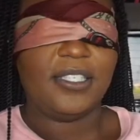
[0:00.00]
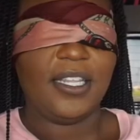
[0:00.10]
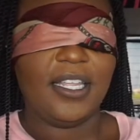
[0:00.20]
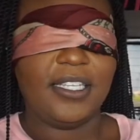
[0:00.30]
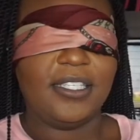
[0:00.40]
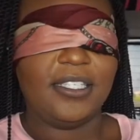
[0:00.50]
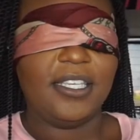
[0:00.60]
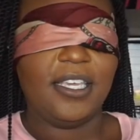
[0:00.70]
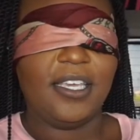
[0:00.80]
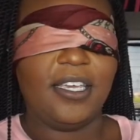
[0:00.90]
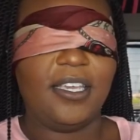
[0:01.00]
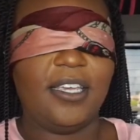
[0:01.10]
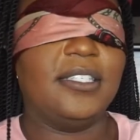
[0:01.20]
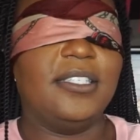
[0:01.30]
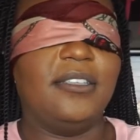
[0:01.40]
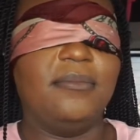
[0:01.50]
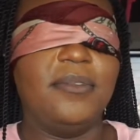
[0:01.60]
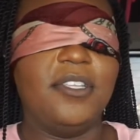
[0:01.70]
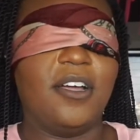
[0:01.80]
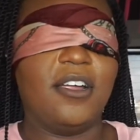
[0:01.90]
Let's get some
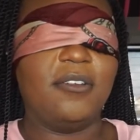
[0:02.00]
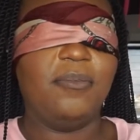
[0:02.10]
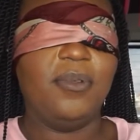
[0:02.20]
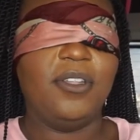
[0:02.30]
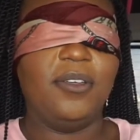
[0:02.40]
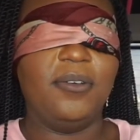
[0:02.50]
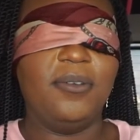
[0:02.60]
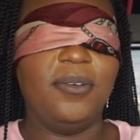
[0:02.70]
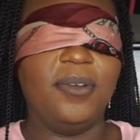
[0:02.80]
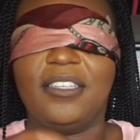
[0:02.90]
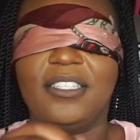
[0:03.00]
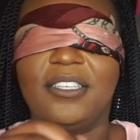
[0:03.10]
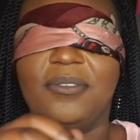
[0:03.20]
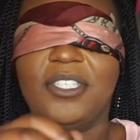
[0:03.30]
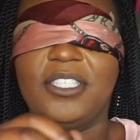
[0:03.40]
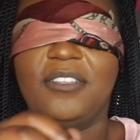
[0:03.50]
dark blue. So which is the